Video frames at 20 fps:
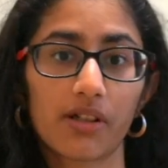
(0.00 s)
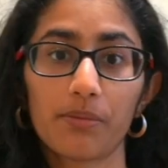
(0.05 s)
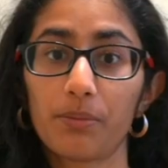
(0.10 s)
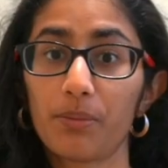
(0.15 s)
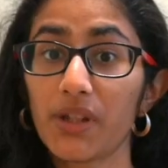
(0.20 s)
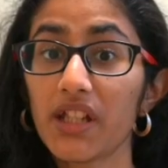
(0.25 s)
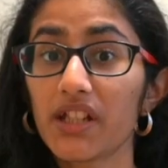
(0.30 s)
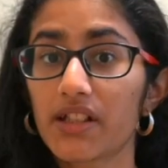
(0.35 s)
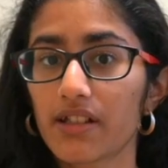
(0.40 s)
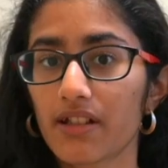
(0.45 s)

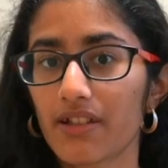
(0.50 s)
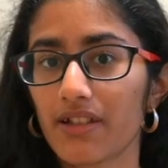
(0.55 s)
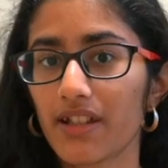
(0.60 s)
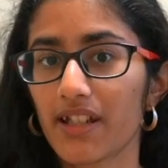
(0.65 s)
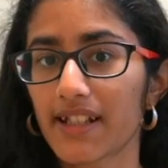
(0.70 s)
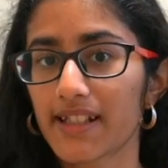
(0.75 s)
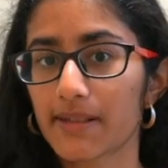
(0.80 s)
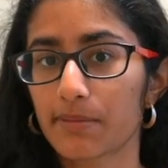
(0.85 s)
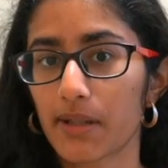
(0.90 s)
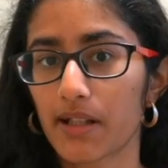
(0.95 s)
repeat the
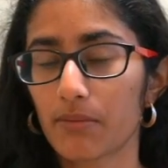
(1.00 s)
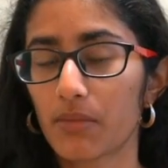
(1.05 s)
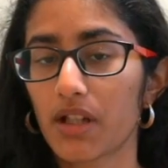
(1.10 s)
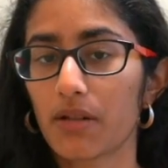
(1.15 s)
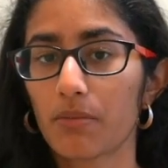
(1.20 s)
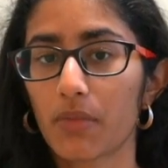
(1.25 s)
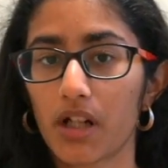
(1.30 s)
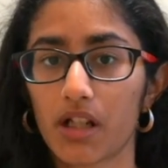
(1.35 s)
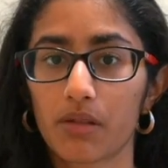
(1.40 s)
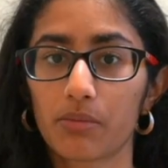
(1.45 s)

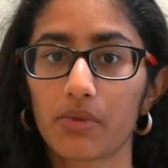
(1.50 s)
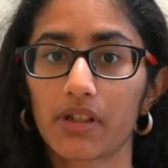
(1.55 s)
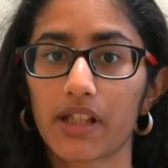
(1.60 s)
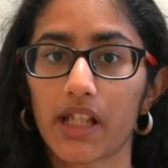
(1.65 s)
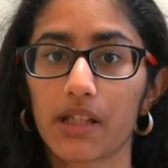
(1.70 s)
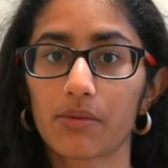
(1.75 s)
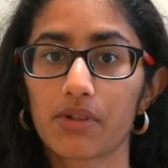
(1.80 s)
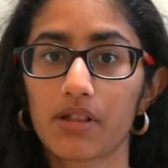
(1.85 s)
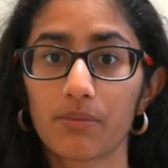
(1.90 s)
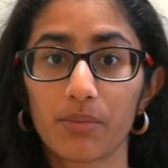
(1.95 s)
experiment multiple times,